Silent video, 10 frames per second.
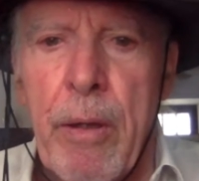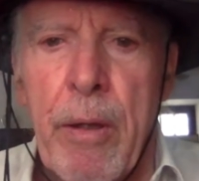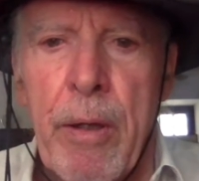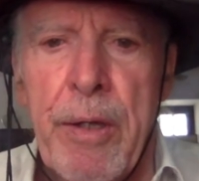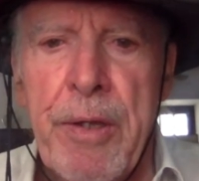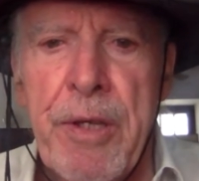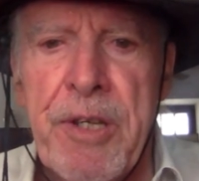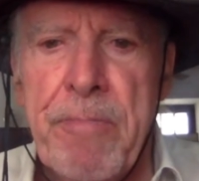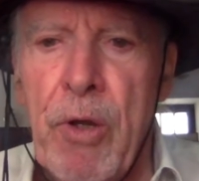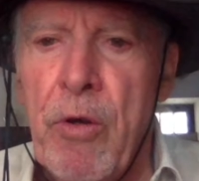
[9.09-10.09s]
In
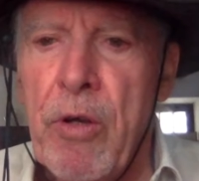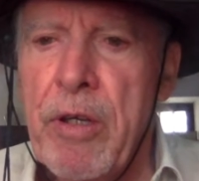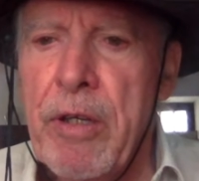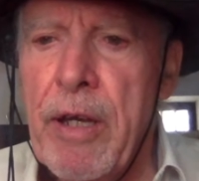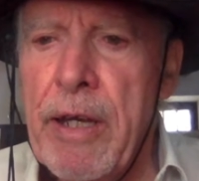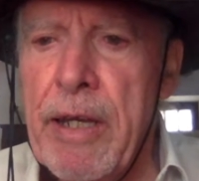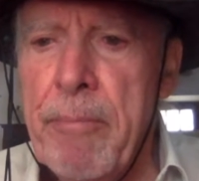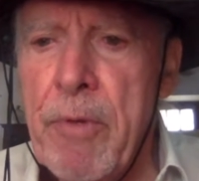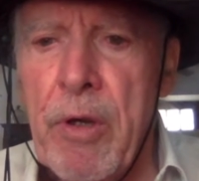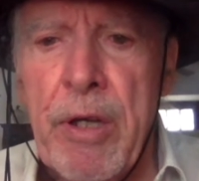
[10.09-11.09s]
this blog,
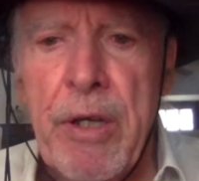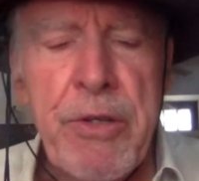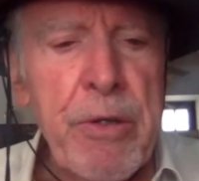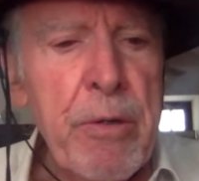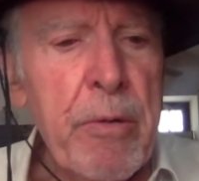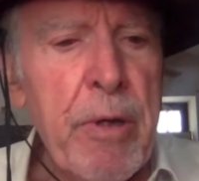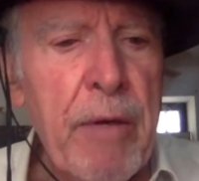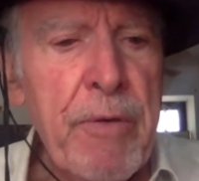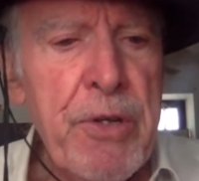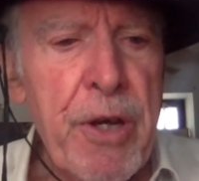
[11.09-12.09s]
I'm going to
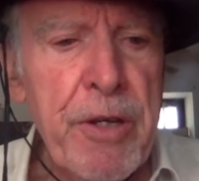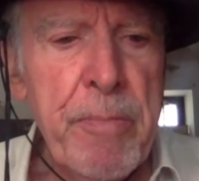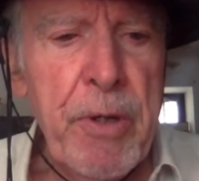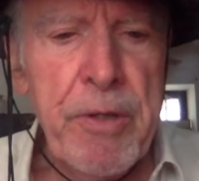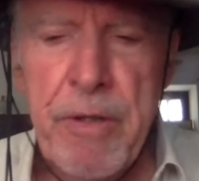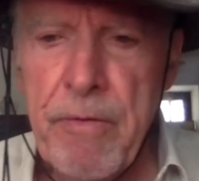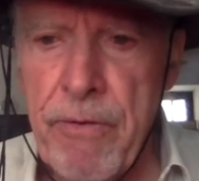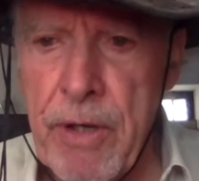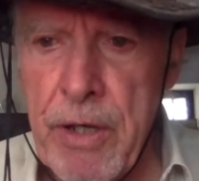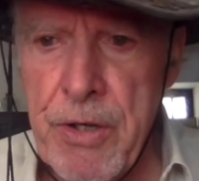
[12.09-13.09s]
have a chat about
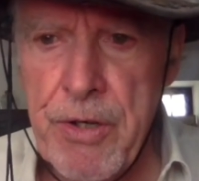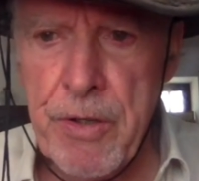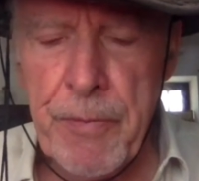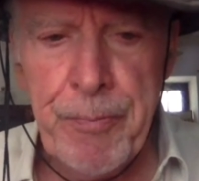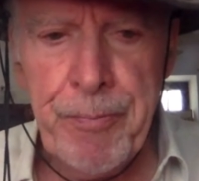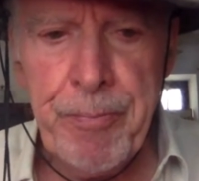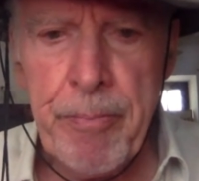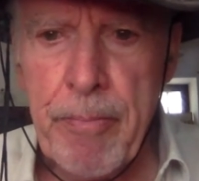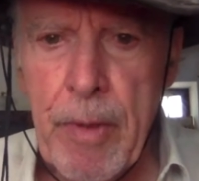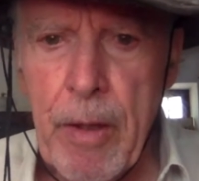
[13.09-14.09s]
inflation.
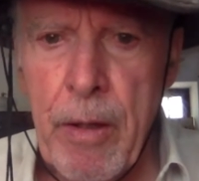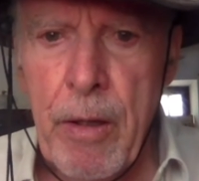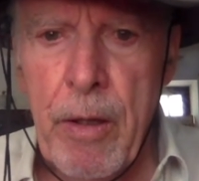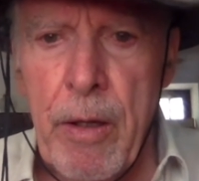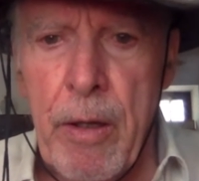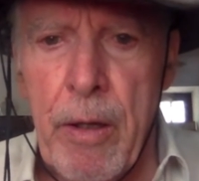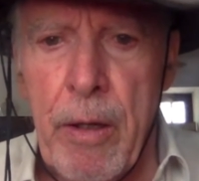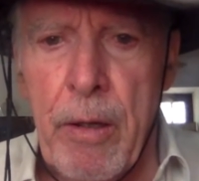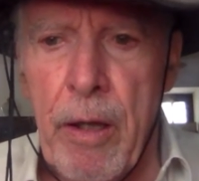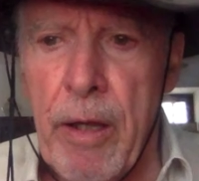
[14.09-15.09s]

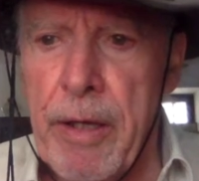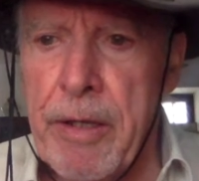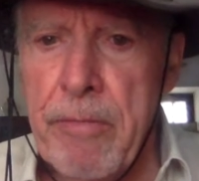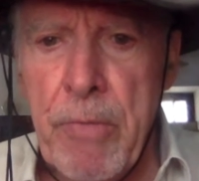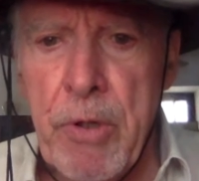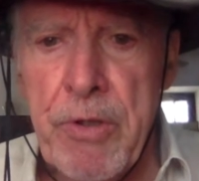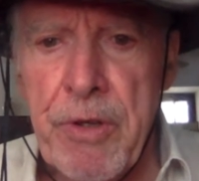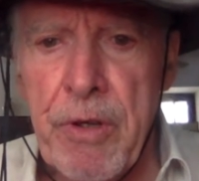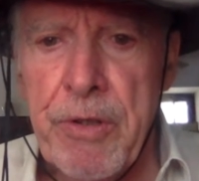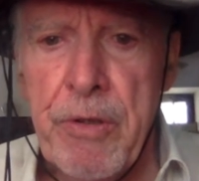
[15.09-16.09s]
Like most
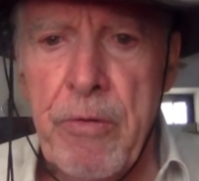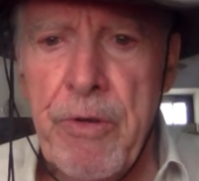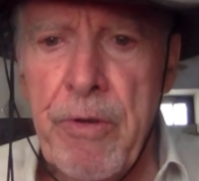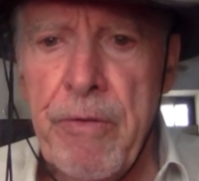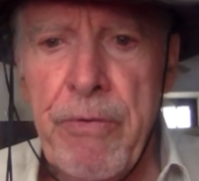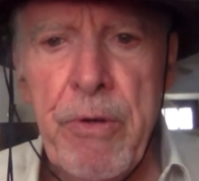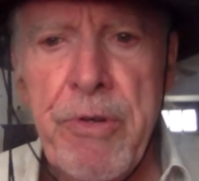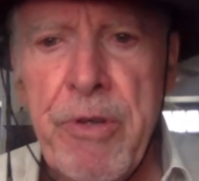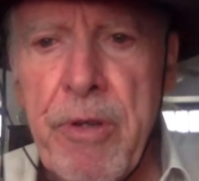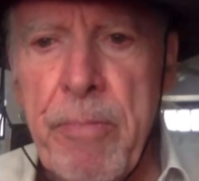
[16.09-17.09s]
articles on the
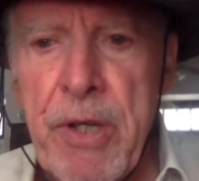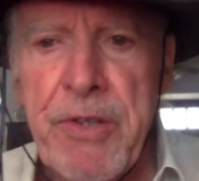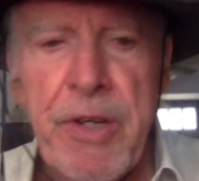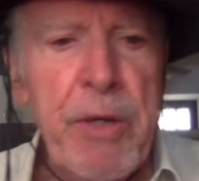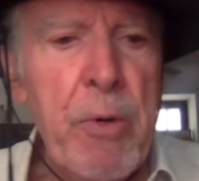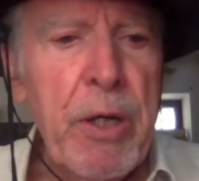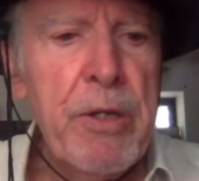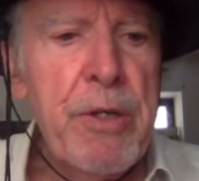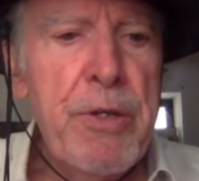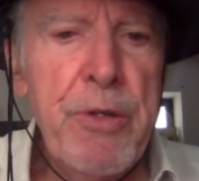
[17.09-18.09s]
future, the best anyone
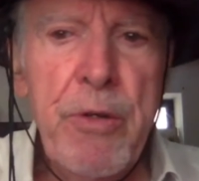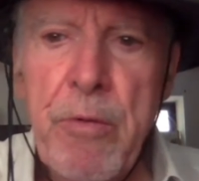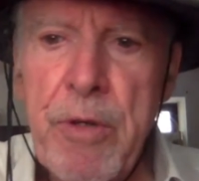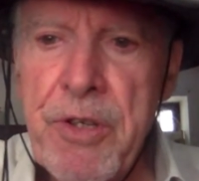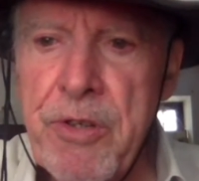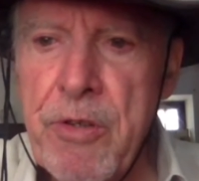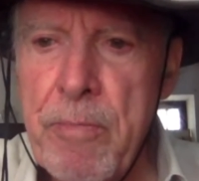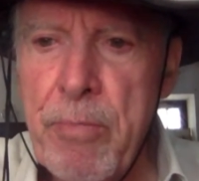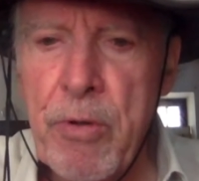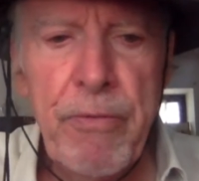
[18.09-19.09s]
can do is to
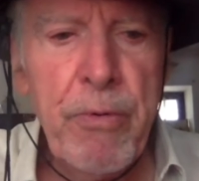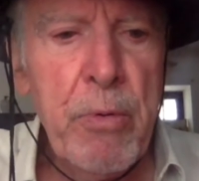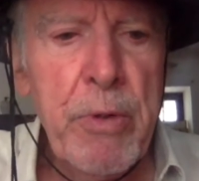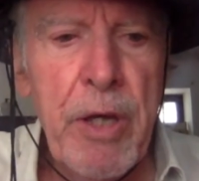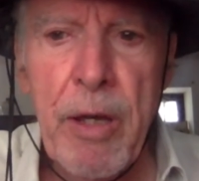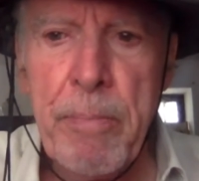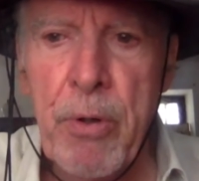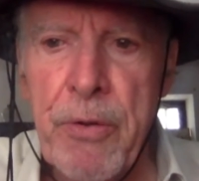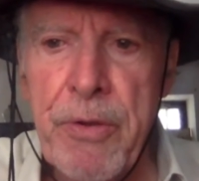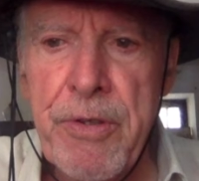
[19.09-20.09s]
put forward a
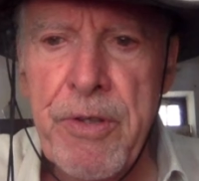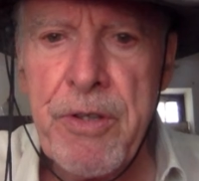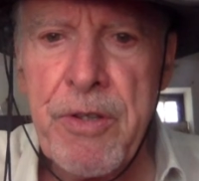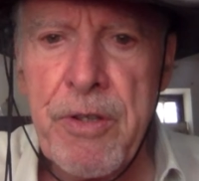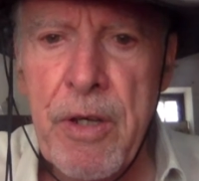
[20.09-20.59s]
hypothesis,